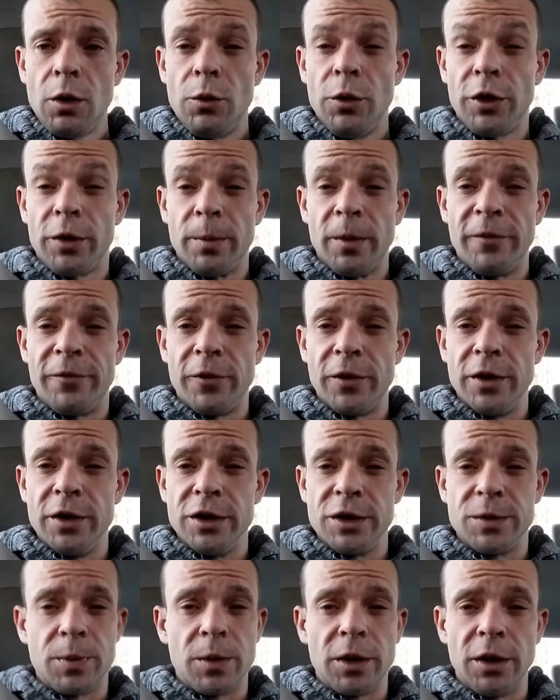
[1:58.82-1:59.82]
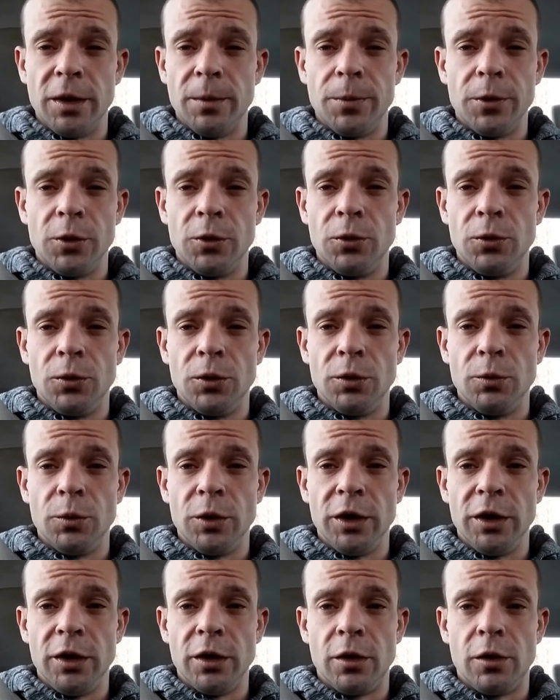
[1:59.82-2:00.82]
Went to my friends playing pool and
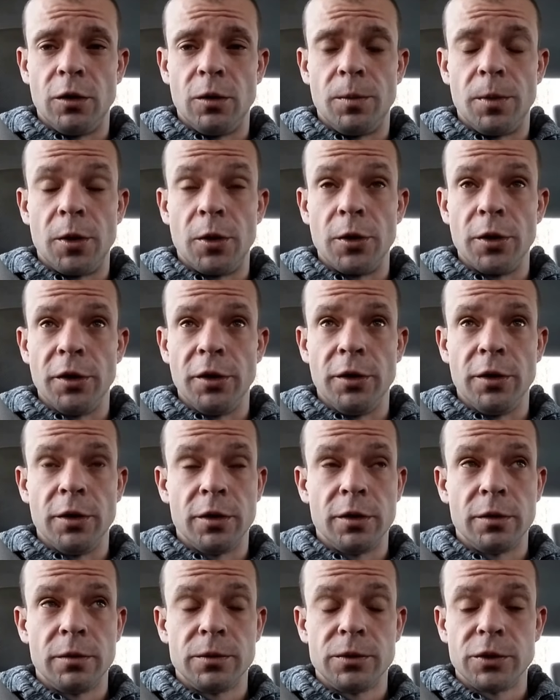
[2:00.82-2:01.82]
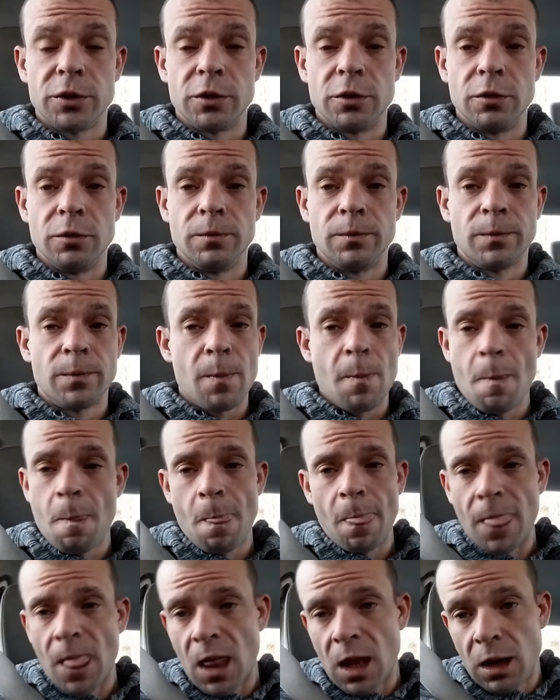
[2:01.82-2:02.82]
we all partied. So
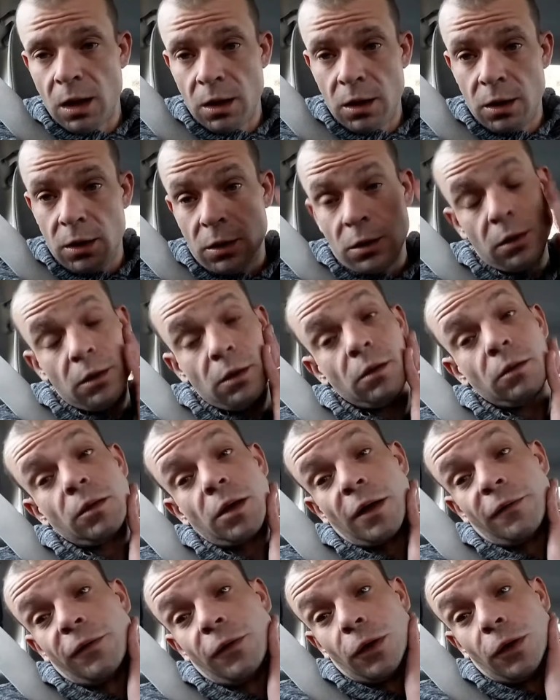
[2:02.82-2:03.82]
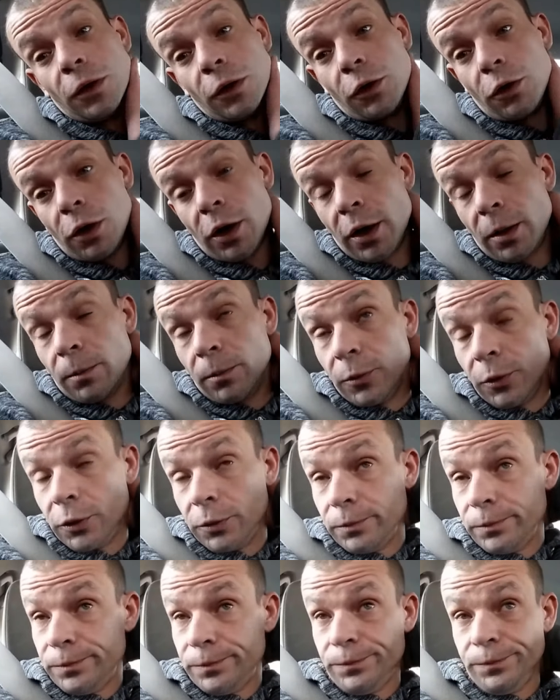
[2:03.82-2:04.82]
I like crap, but
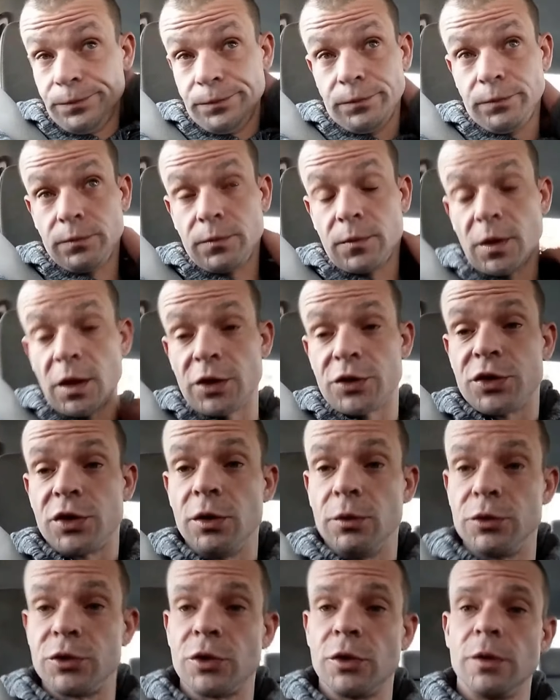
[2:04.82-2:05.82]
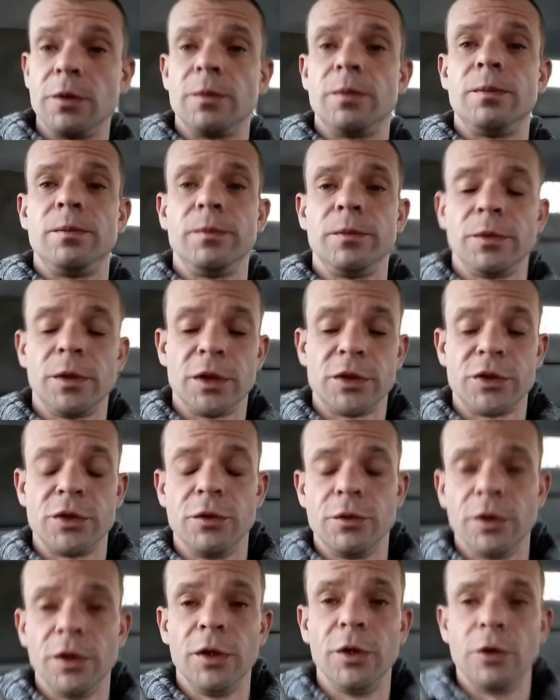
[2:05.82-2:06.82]
I still was gonna, I
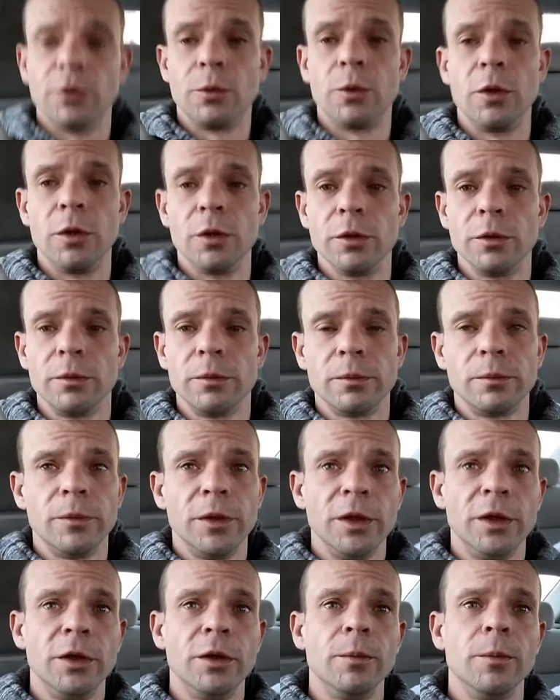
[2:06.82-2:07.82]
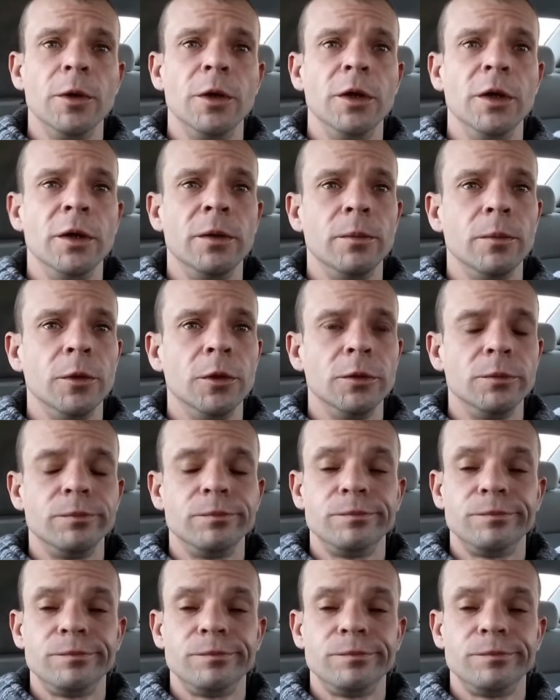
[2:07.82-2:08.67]
still needed to work, needed the money, but